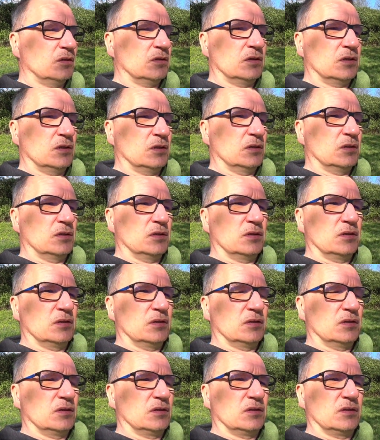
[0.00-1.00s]
uh, uh,
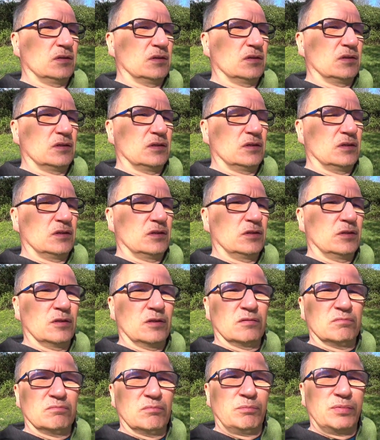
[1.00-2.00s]
uh, uh,
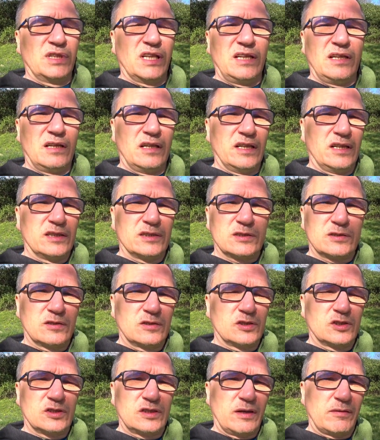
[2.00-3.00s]
uh
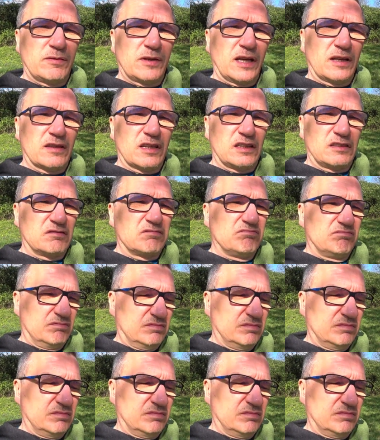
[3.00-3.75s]
playlists and stuff like that.